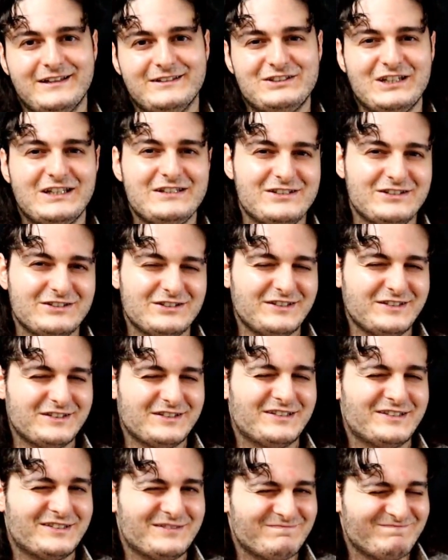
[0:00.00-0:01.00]
changing
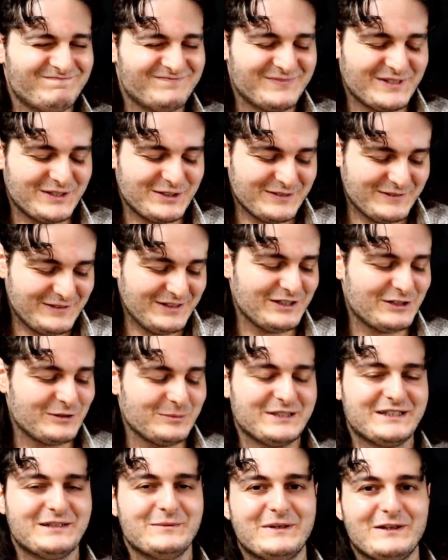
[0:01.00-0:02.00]
just a little
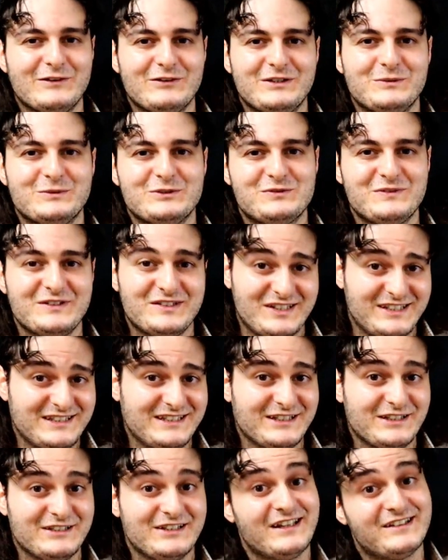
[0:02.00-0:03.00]
bit the melody, which
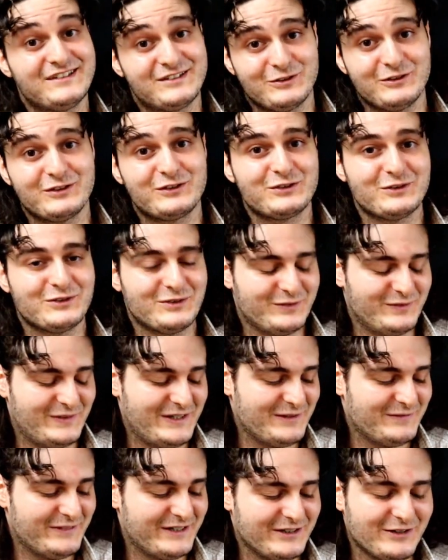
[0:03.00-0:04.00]
Vicente does also
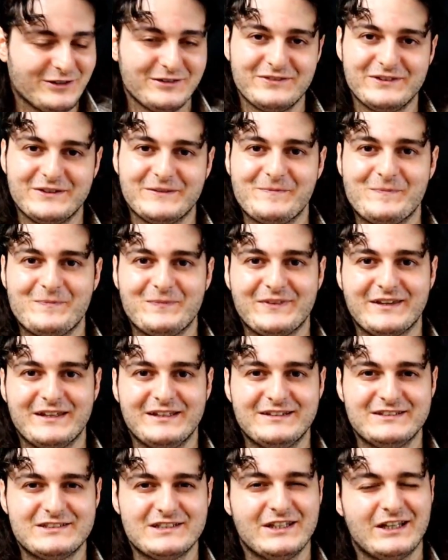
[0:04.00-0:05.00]
very, very often.
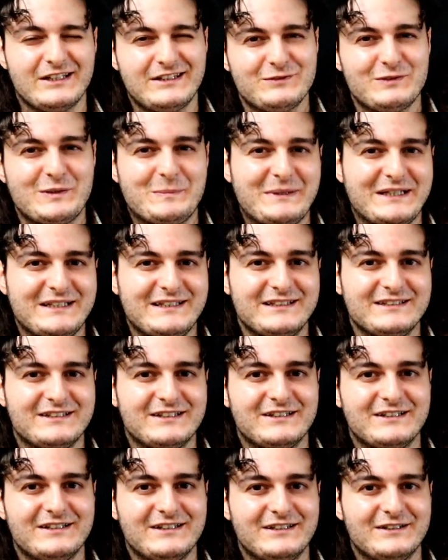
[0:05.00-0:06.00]
Not repeating
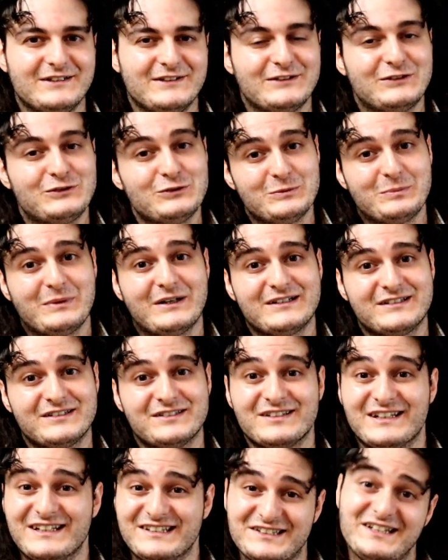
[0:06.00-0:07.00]
the two
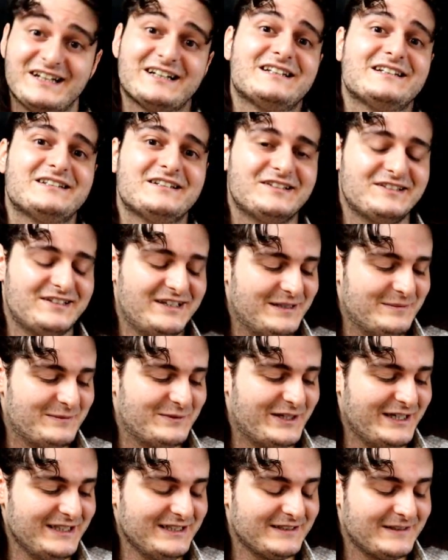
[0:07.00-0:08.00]
parts exactly the same,
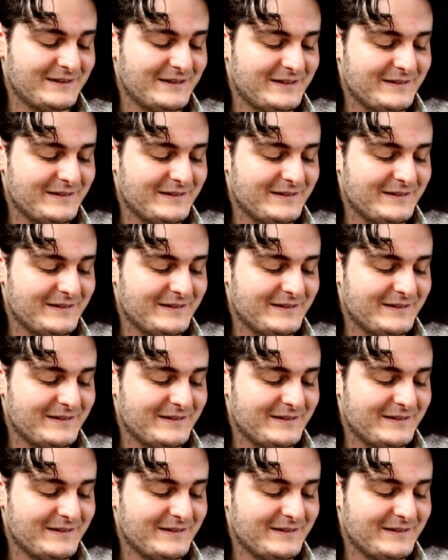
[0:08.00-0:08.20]
right?